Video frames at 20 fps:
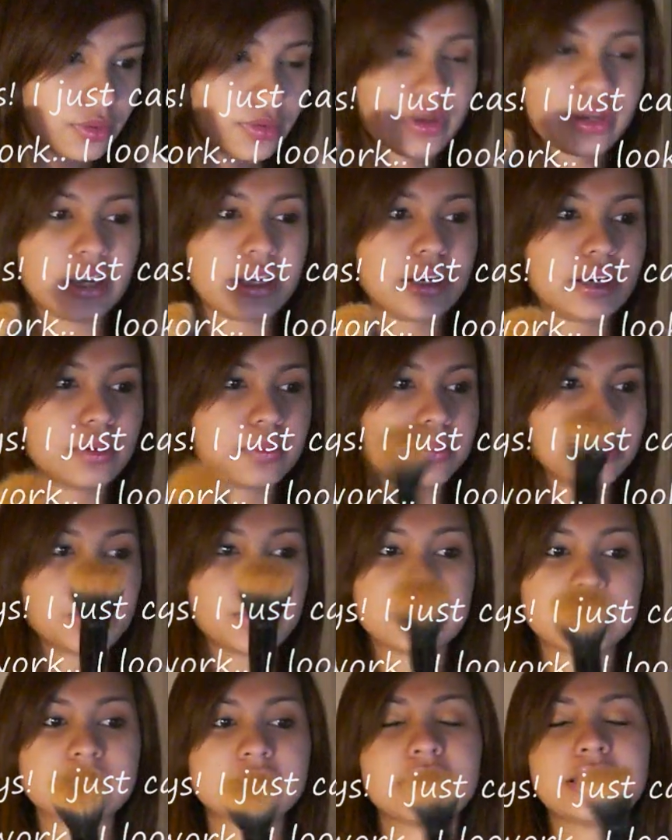Okay, the
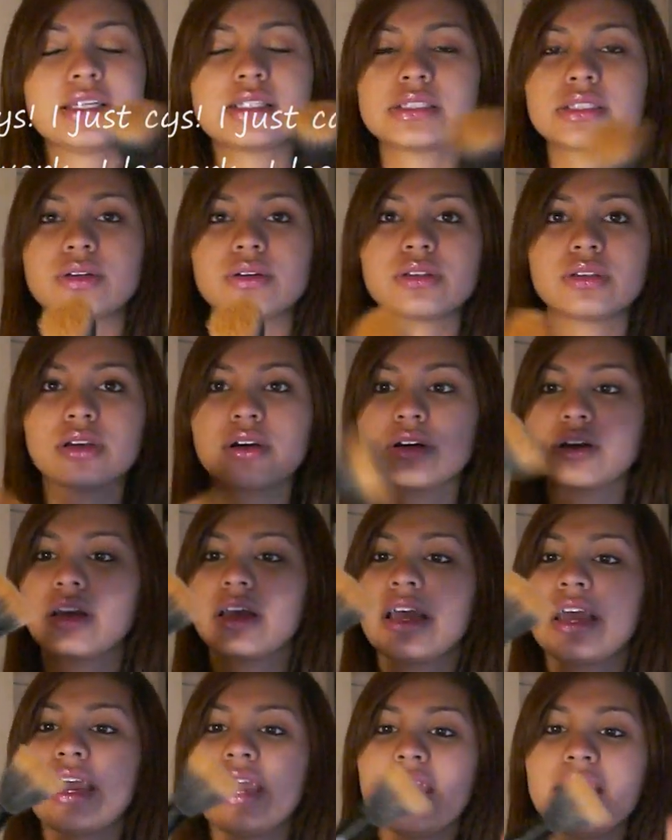computer is taking so long.
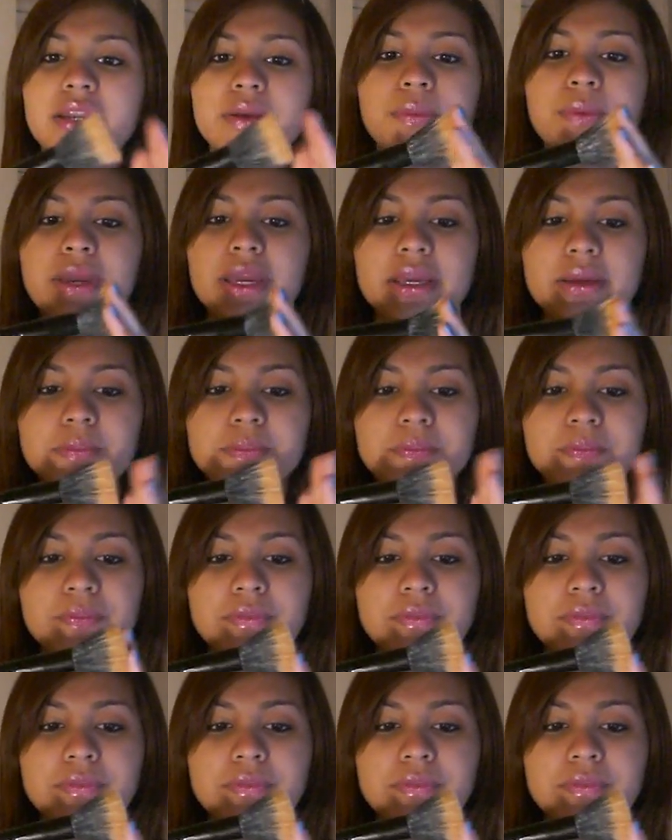Anyway,